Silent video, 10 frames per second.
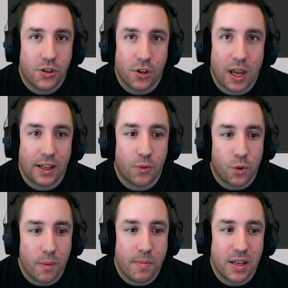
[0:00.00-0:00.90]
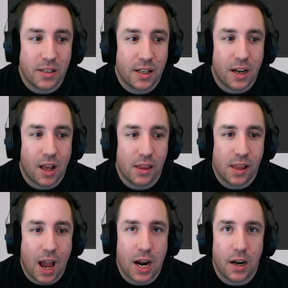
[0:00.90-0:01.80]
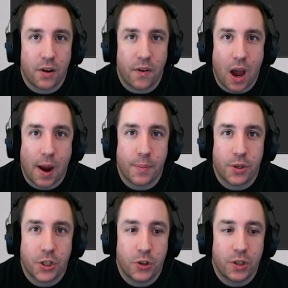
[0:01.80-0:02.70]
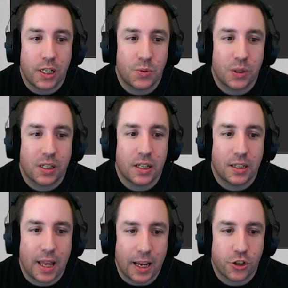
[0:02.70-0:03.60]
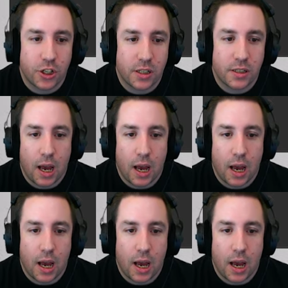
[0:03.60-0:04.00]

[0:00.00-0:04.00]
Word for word: So like we're missing a lot of opportunities with collections.